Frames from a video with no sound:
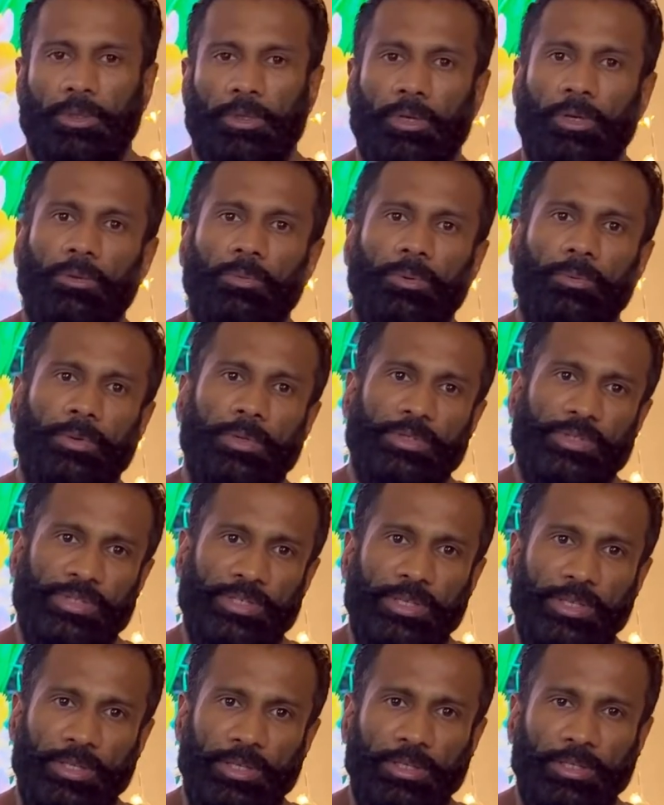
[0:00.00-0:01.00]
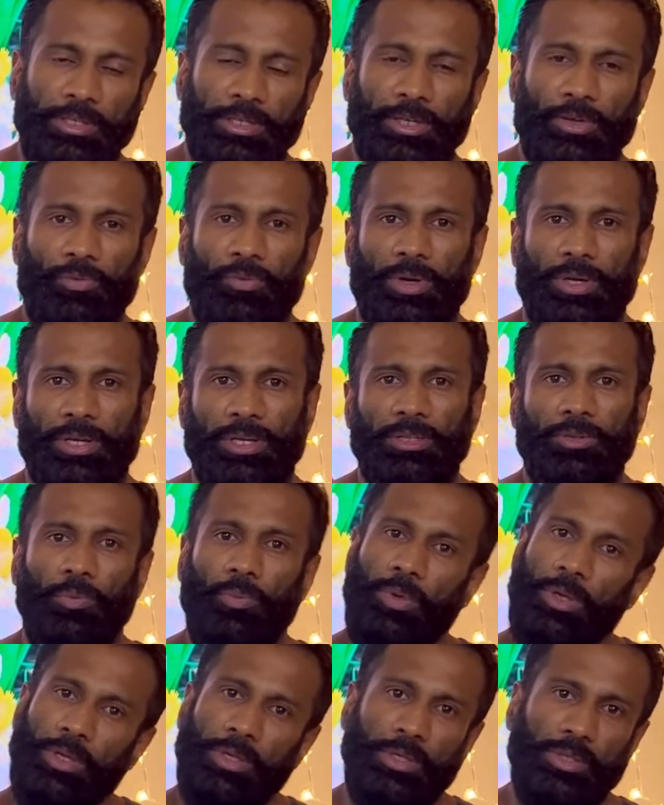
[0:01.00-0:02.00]
now we will see what are the
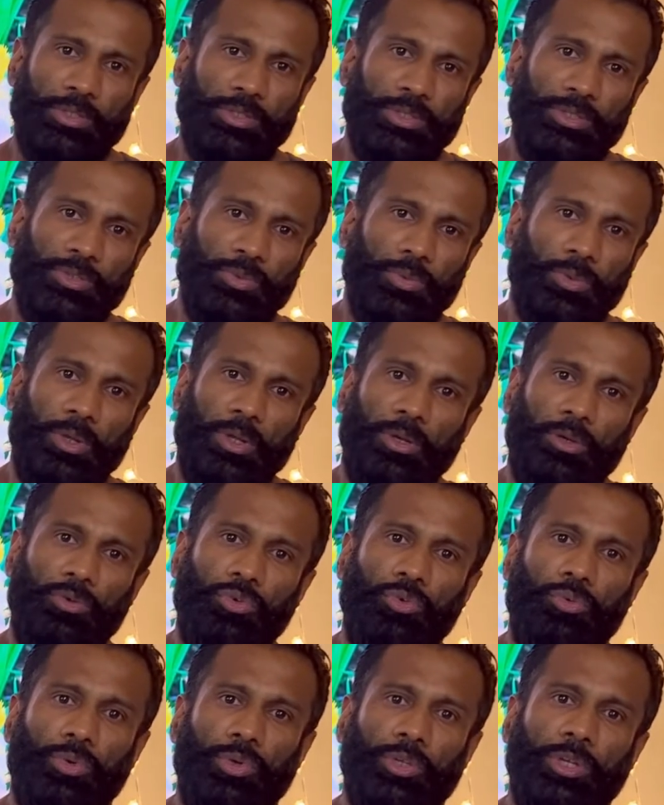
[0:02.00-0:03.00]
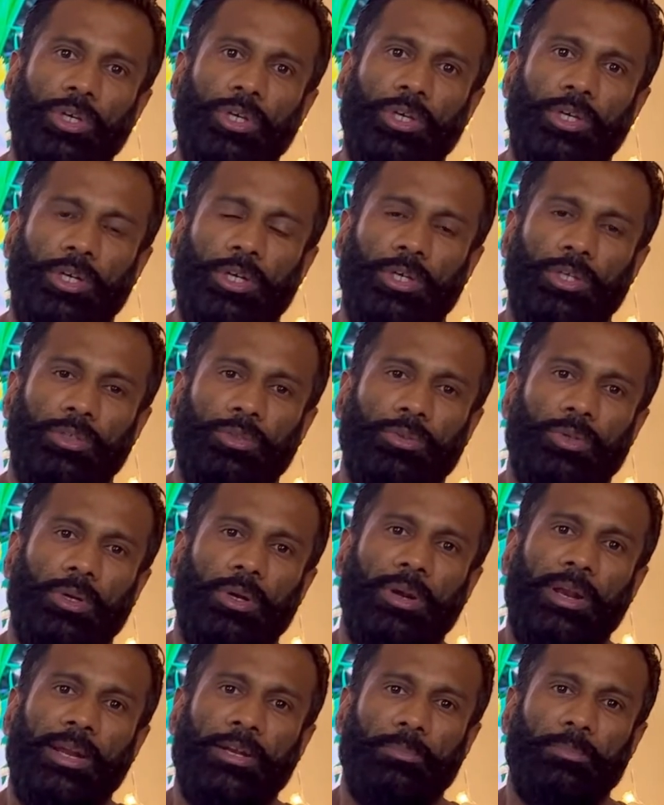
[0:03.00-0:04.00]
variations you can do for the your
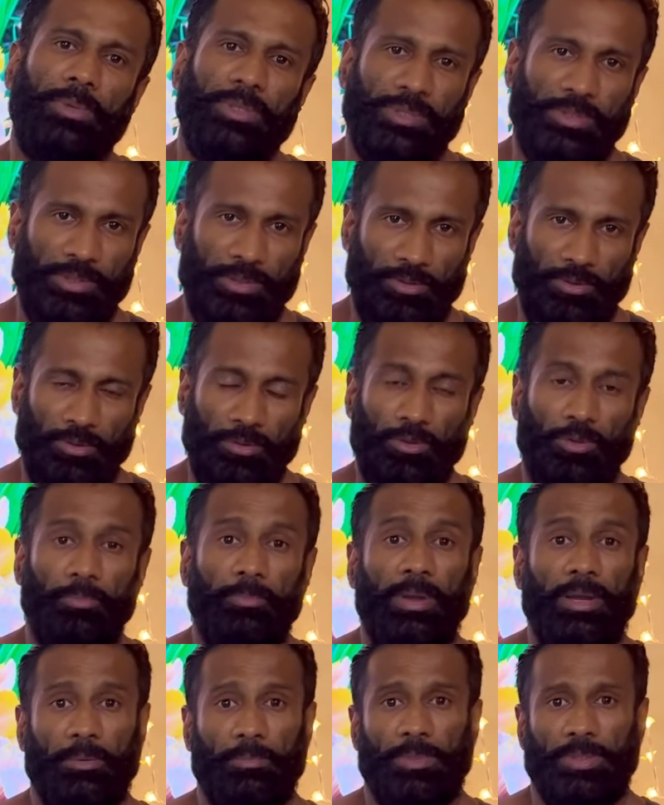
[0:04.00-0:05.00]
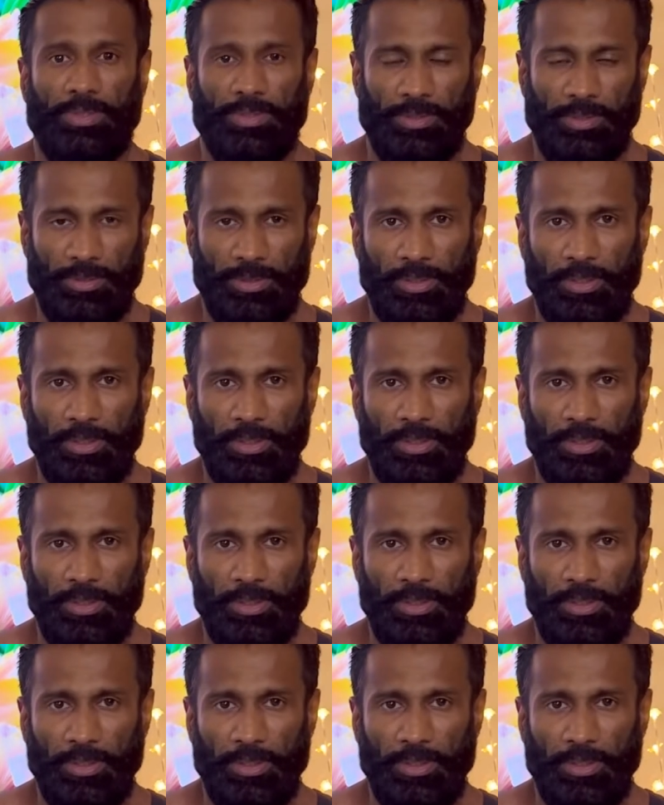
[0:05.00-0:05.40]
lat muscle or back muscle.